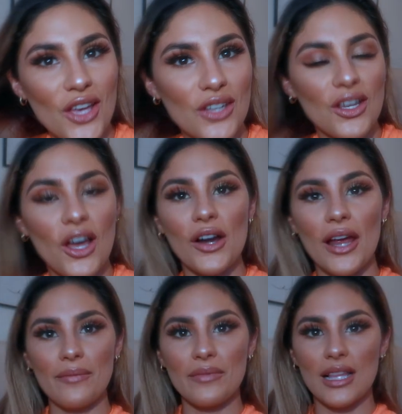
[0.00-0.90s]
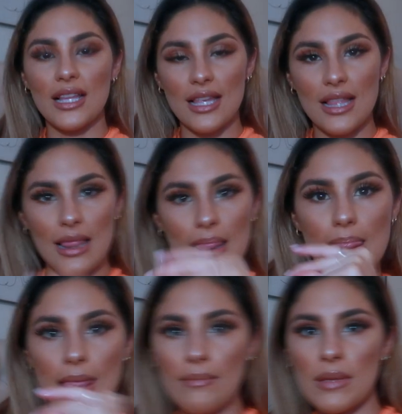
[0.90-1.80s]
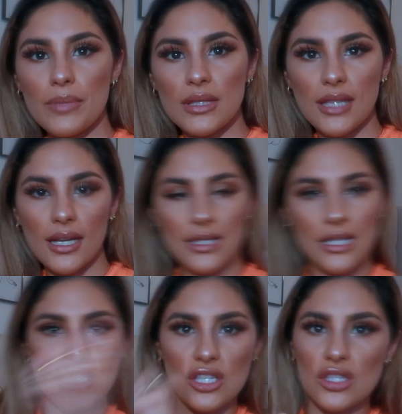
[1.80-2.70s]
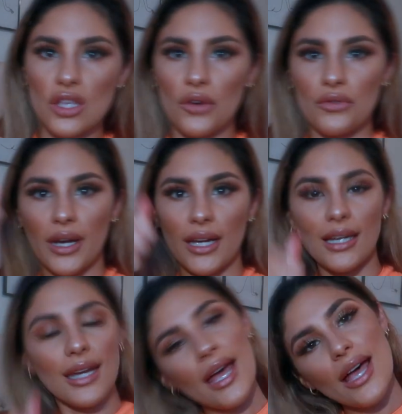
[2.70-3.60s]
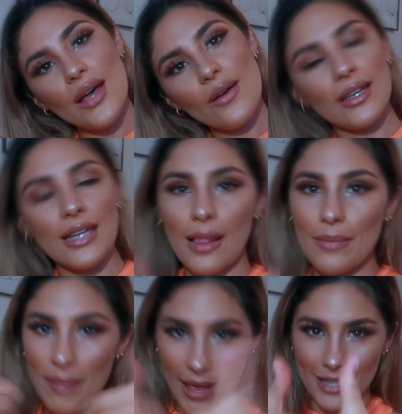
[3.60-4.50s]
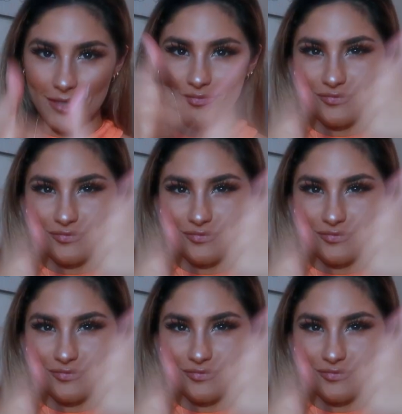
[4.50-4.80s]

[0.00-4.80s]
All right, let me put the extensions on right now and I'll be back.